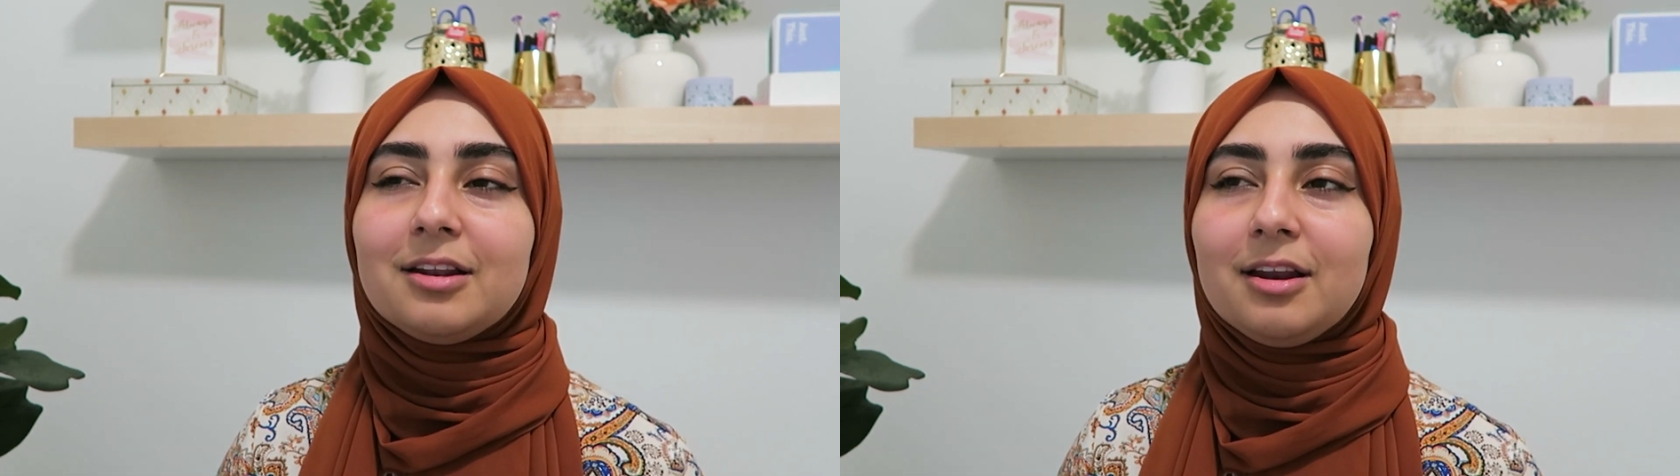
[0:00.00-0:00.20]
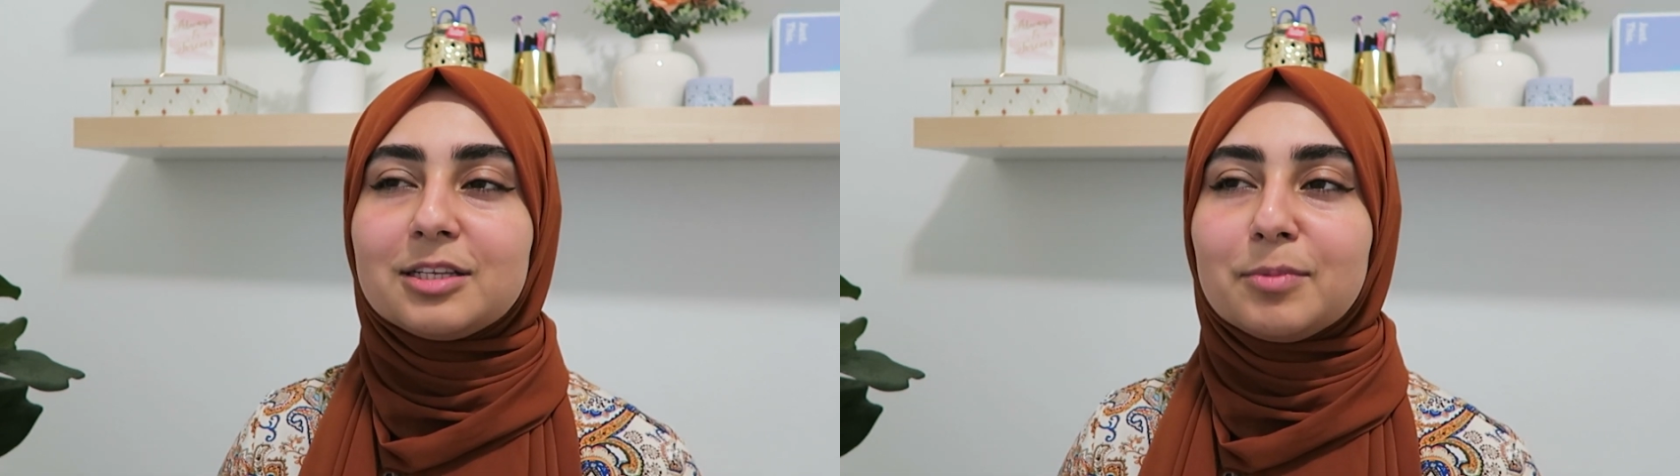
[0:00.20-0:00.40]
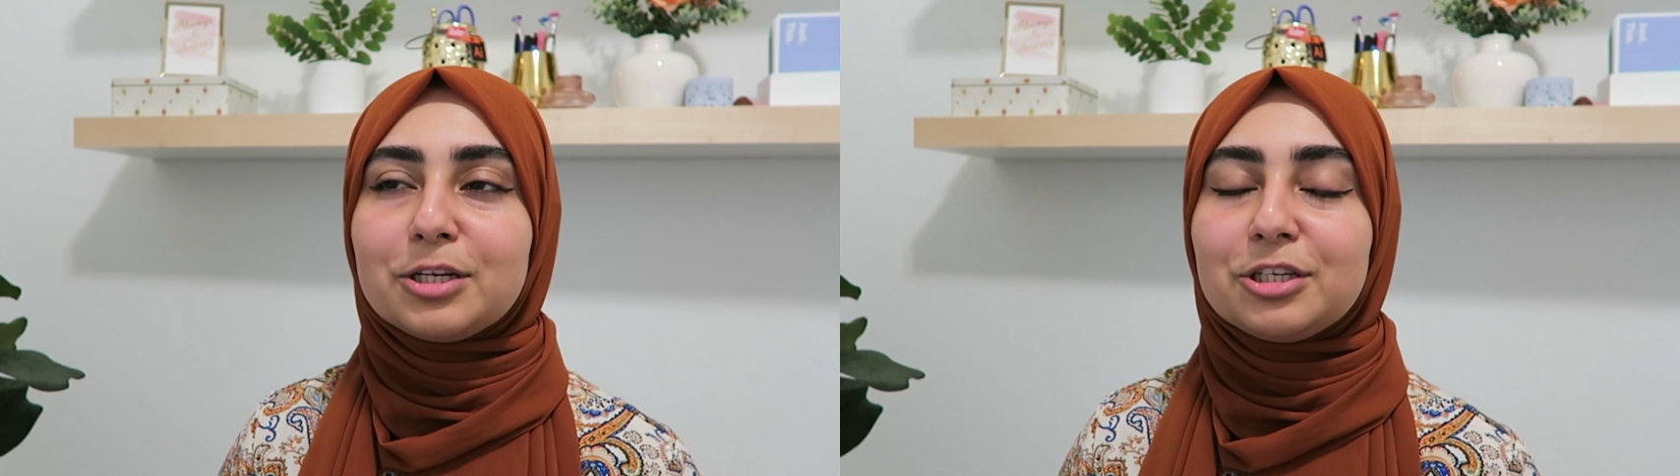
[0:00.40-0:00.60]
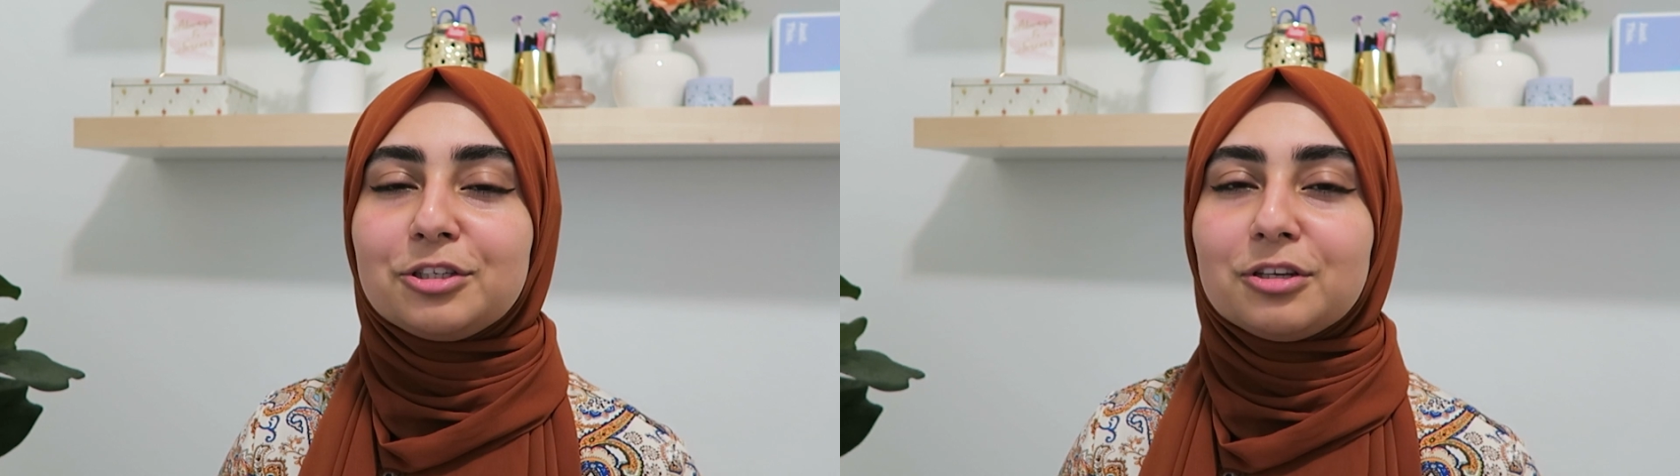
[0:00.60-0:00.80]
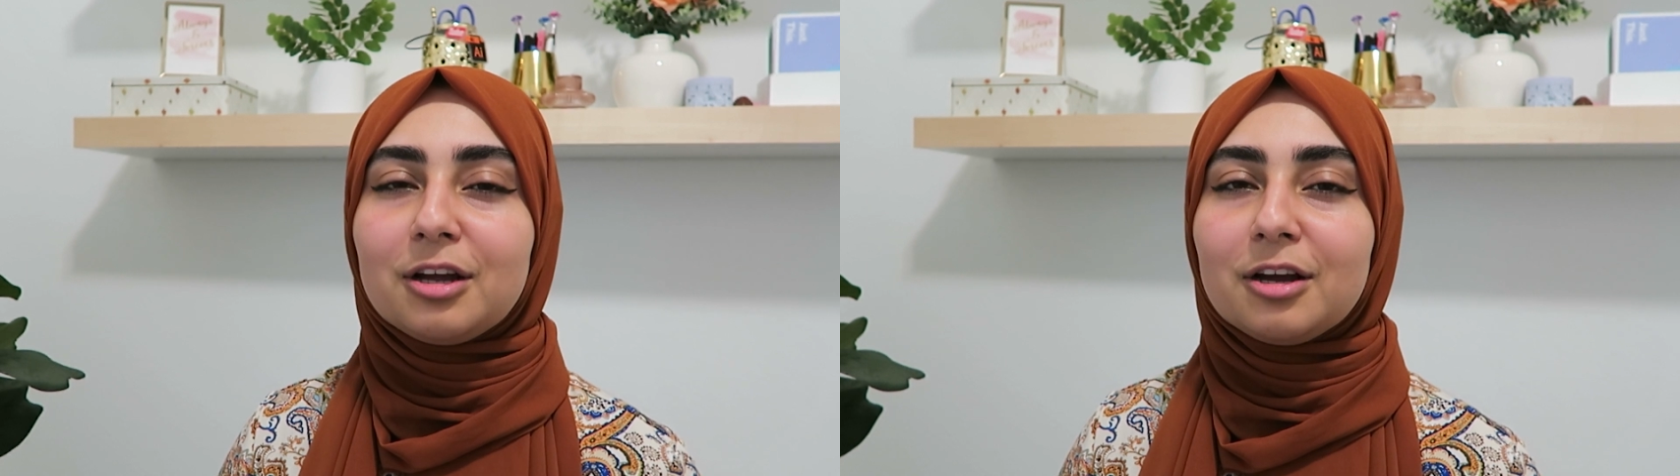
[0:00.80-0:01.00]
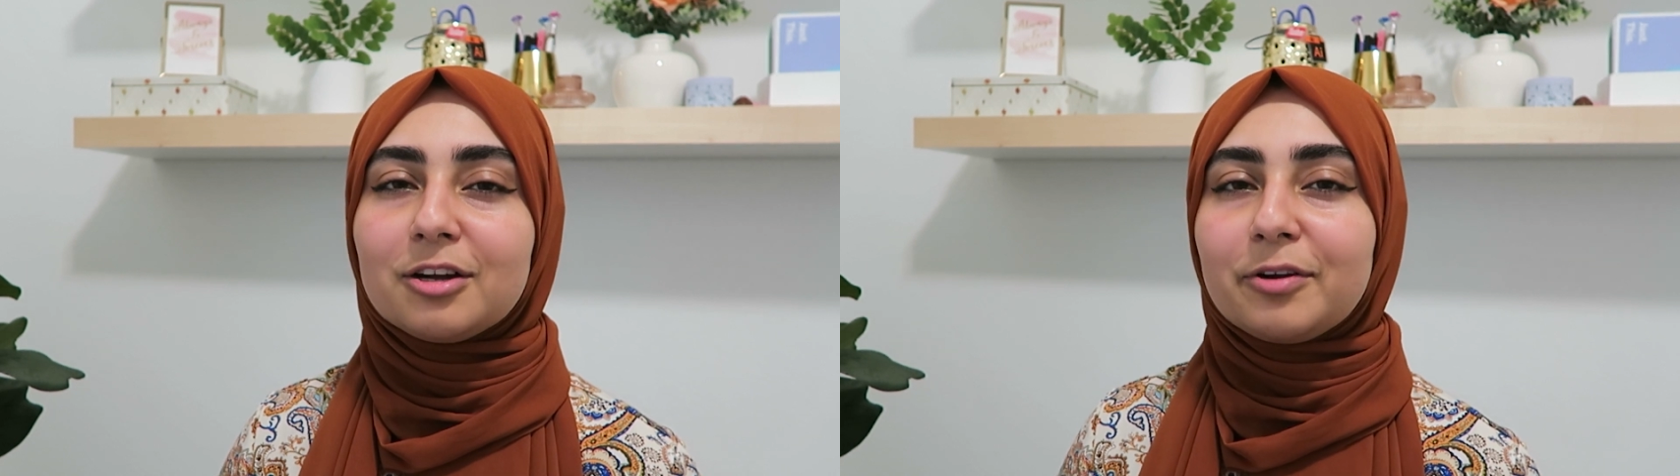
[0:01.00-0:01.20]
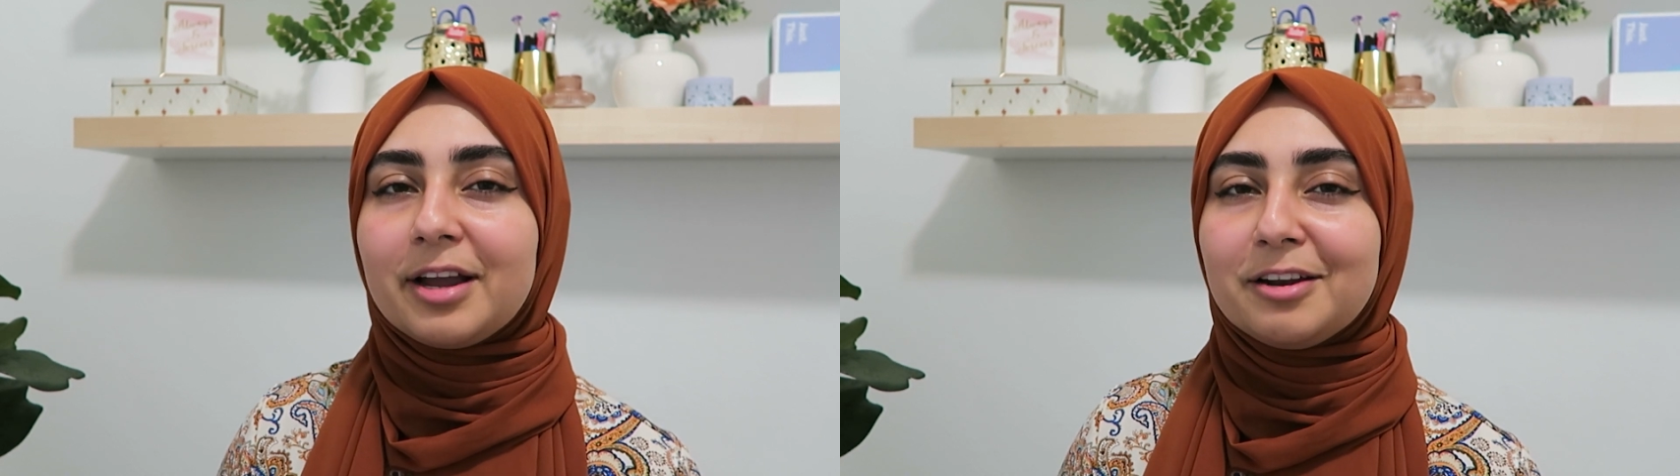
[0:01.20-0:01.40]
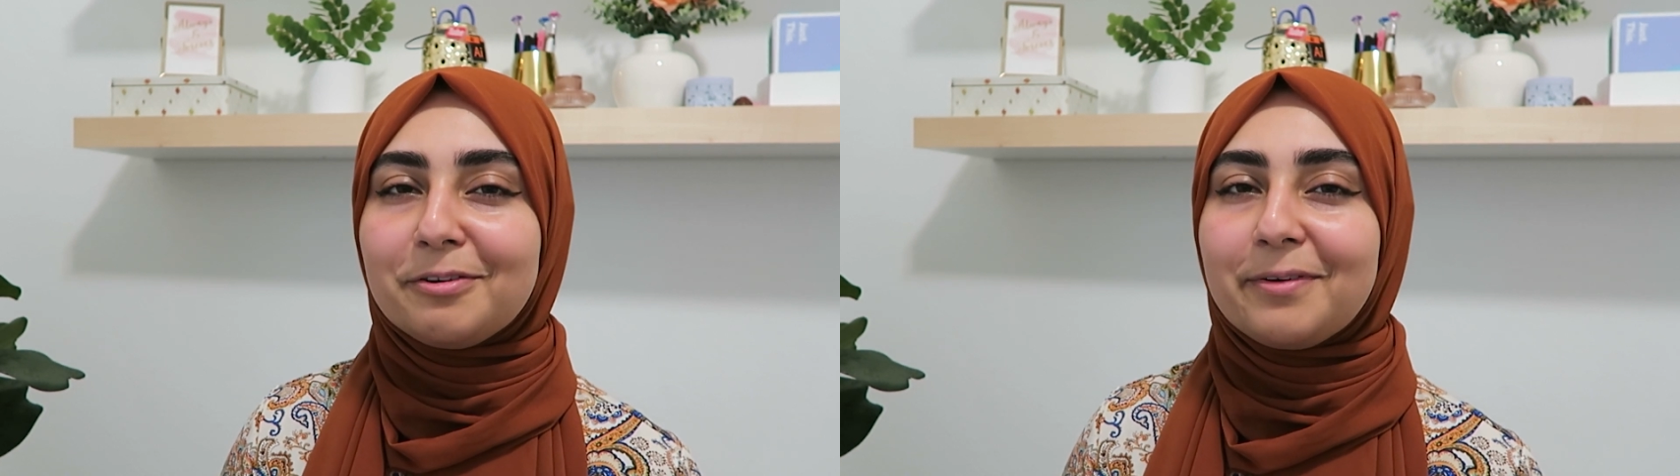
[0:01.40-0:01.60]
Not as much
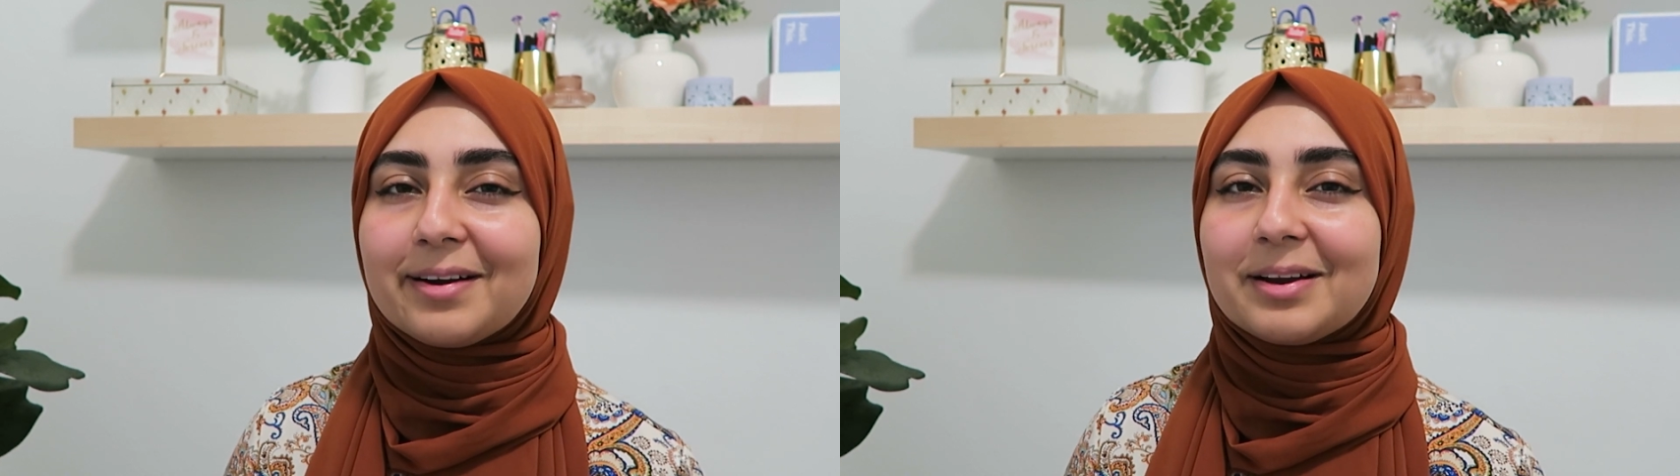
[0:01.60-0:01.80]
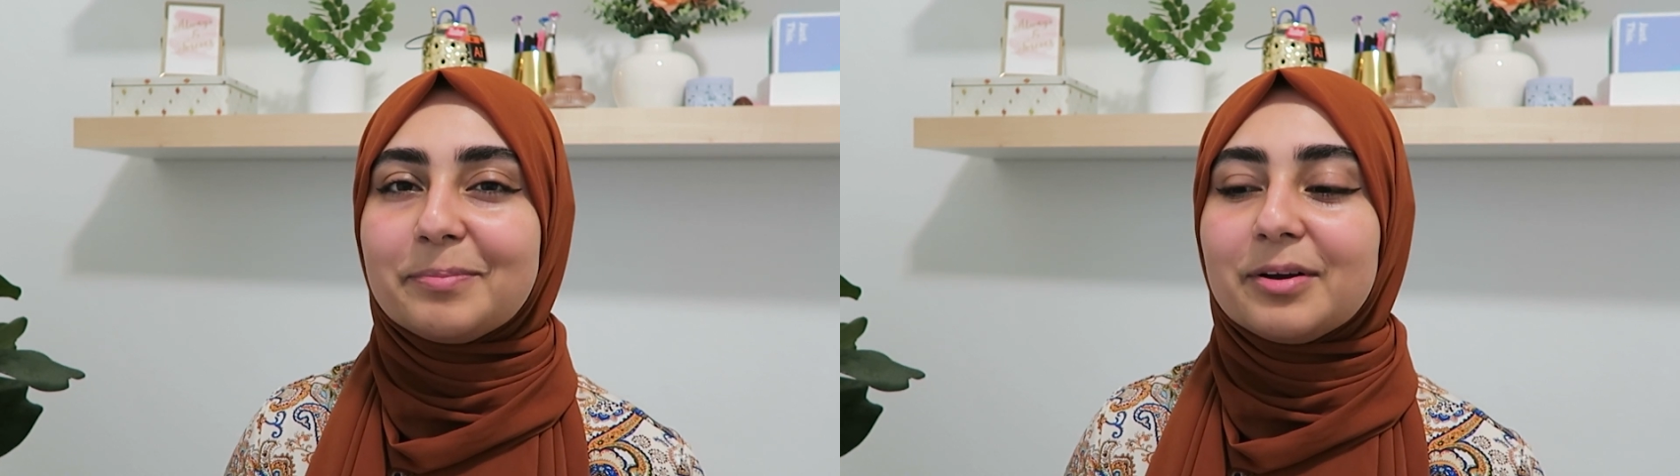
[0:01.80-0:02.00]
creative work,